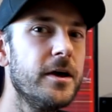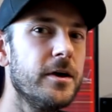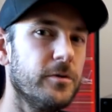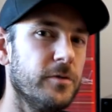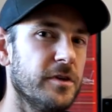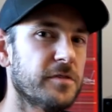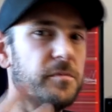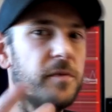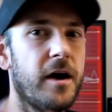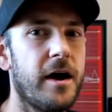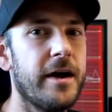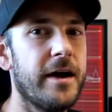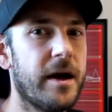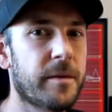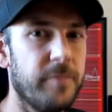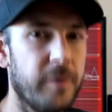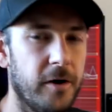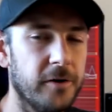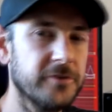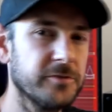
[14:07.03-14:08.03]
with my
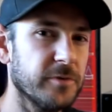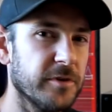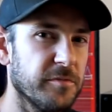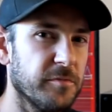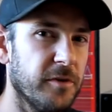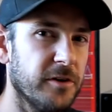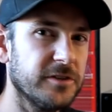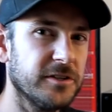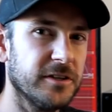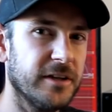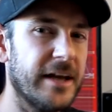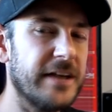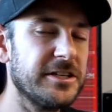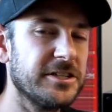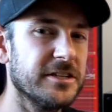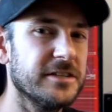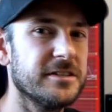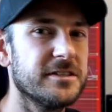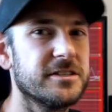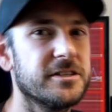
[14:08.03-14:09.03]
pulse width
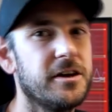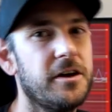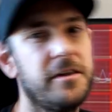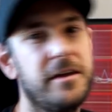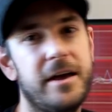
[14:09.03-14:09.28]
modulation so